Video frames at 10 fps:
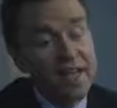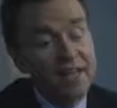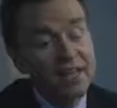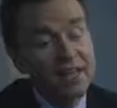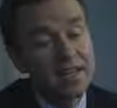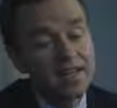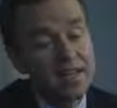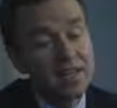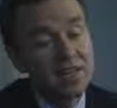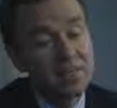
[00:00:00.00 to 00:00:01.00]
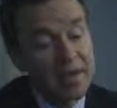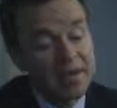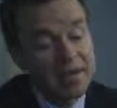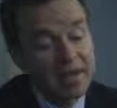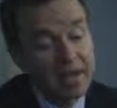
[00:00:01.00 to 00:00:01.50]
I think in the area of
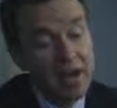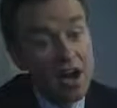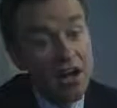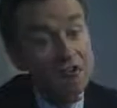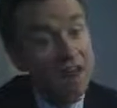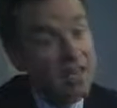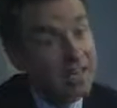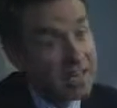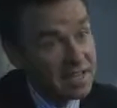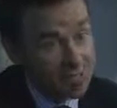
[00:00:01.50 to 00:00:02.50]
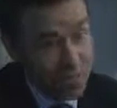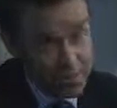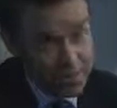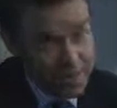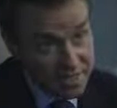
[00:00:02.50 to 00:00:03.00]
medicine there are regulated
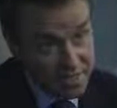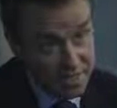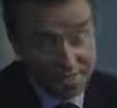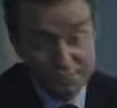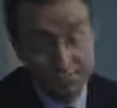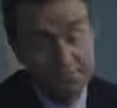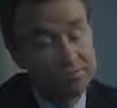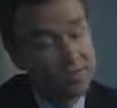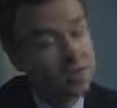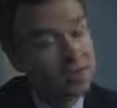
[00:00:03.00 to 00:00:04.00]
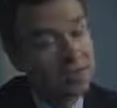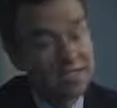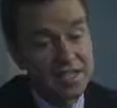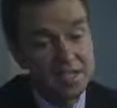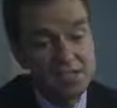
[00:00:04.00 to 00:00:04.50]
websites with
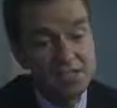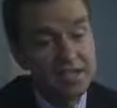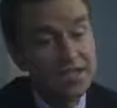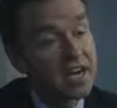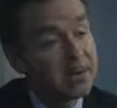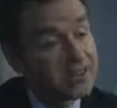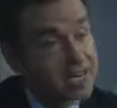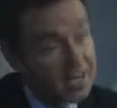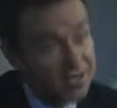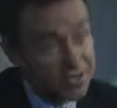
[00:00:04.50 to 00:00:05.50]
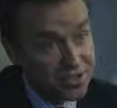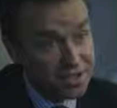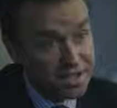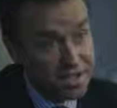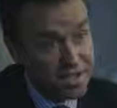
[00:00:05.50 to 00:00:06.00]
organisations like the Irish Cancer
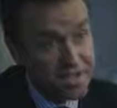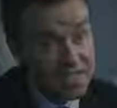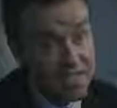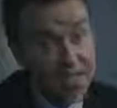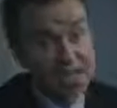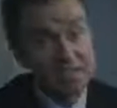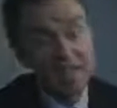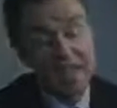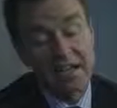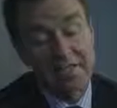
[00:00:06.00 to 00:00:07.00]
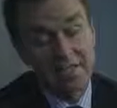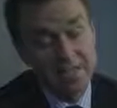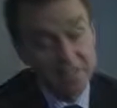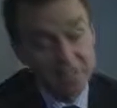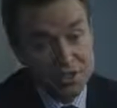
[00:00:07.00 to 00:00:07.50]
Society, the Health
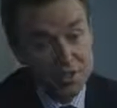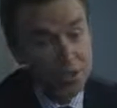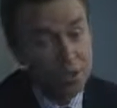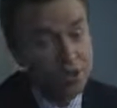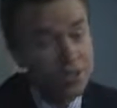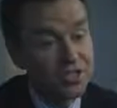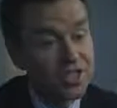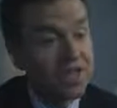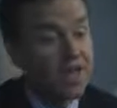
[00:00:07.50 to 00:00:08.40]
Research Board,